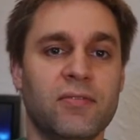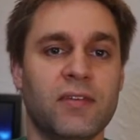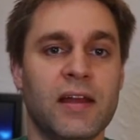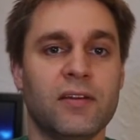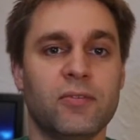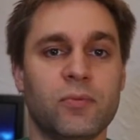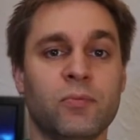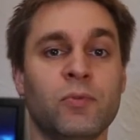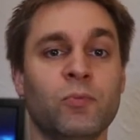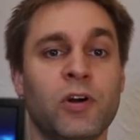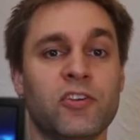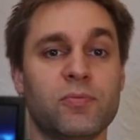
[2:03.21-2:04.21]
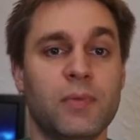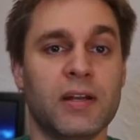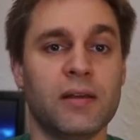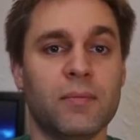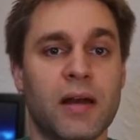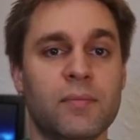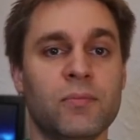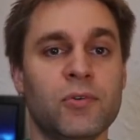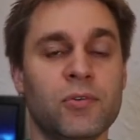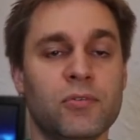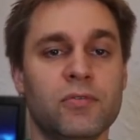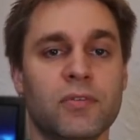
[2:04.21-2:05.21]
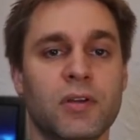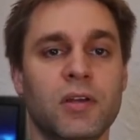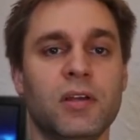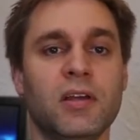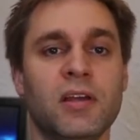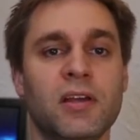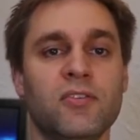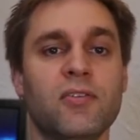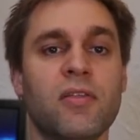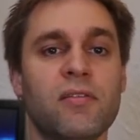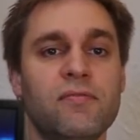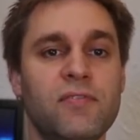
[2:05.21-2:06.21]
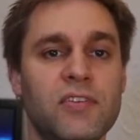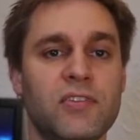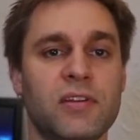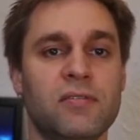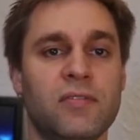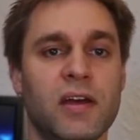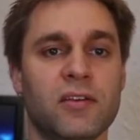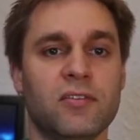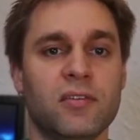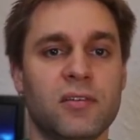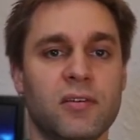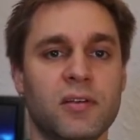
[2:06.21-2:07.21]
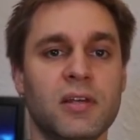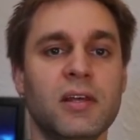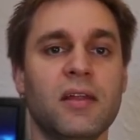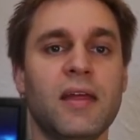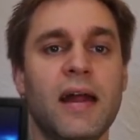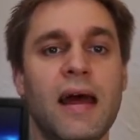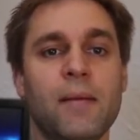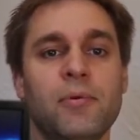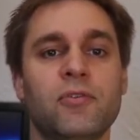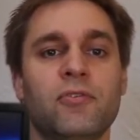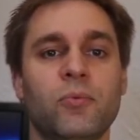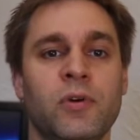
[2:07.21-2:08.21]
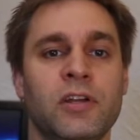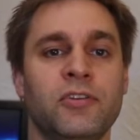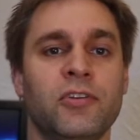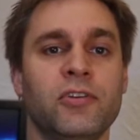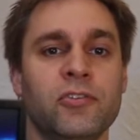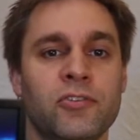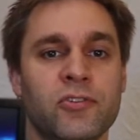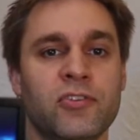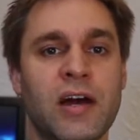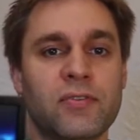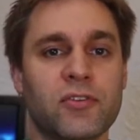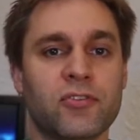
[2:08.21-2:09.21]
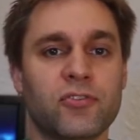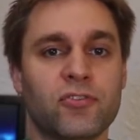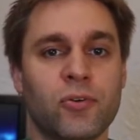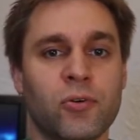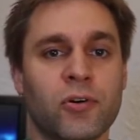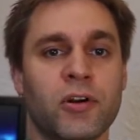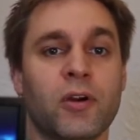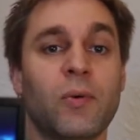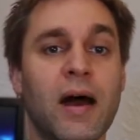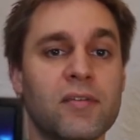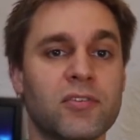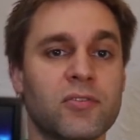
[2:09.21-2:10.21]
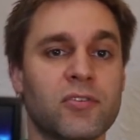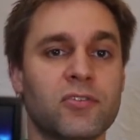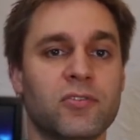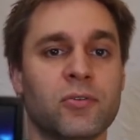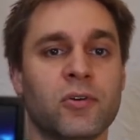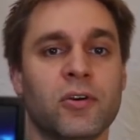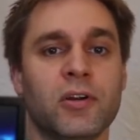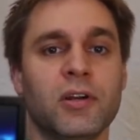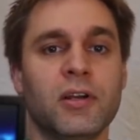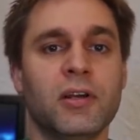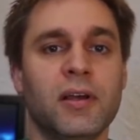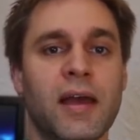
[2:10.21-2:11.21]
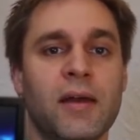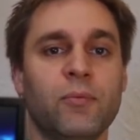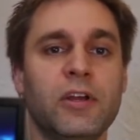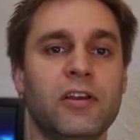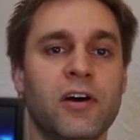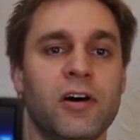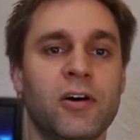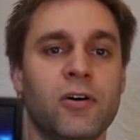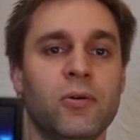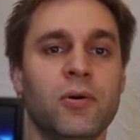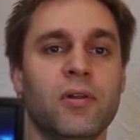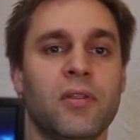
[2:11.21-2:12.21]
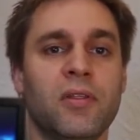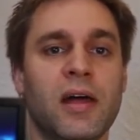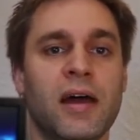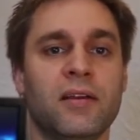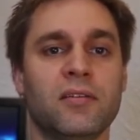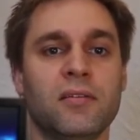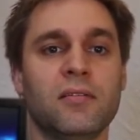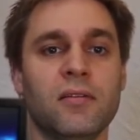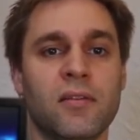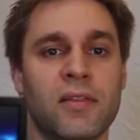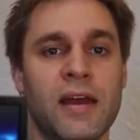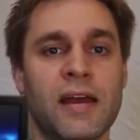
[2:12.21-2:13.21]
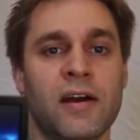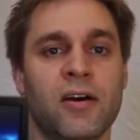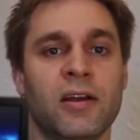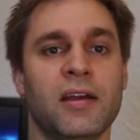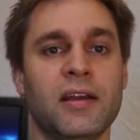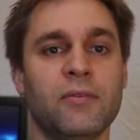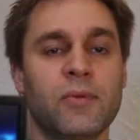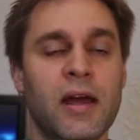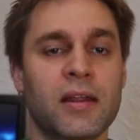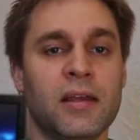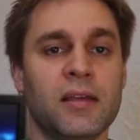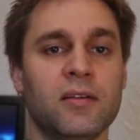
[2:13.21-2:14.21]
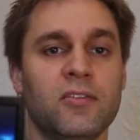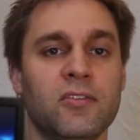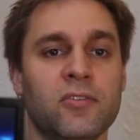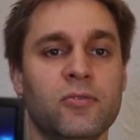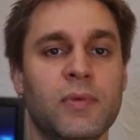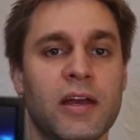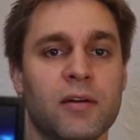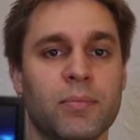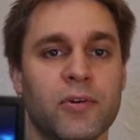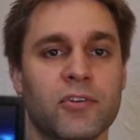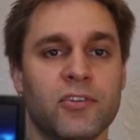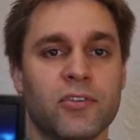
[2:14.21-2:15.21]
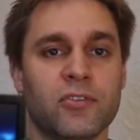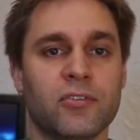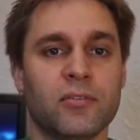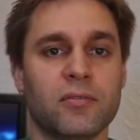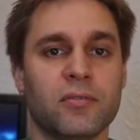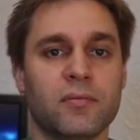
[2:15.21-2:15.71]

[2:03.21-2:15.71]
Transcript: event in which money might move is the visit event. That happens when your user is at the store, arrives at the store, and we know that they are getting ready to make a purchase.